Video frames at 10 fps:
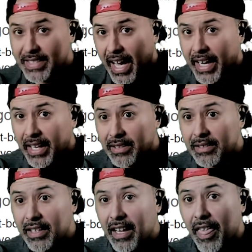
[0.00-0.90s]
said it.
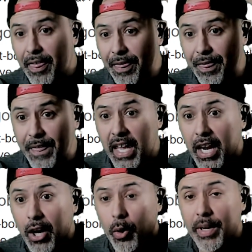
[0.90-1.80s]

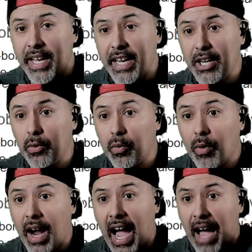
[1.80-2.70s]
Theory
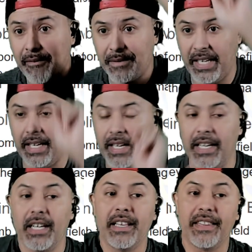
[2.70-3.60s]
crafting.
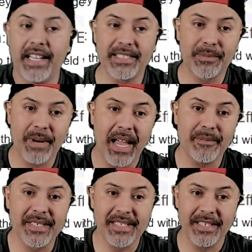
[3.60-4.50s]
That's
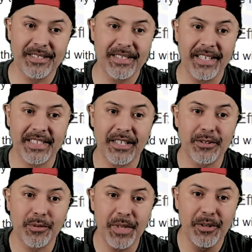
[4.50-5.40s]
right, with Sinister 6. The
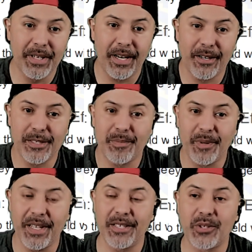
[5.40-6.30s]
3 new characters
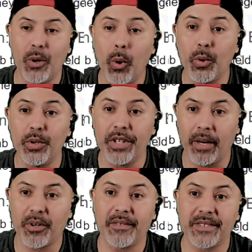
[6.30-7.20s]
bring the total
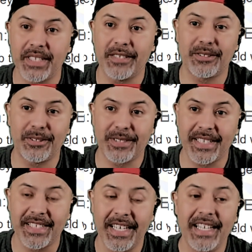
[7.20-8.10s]
number of Sinister
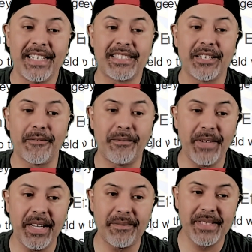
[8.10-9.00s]
6 to
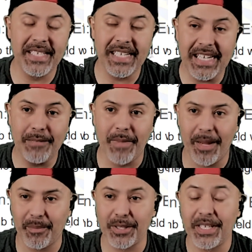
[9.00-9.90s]
15
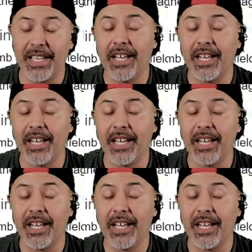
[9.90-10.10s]
members.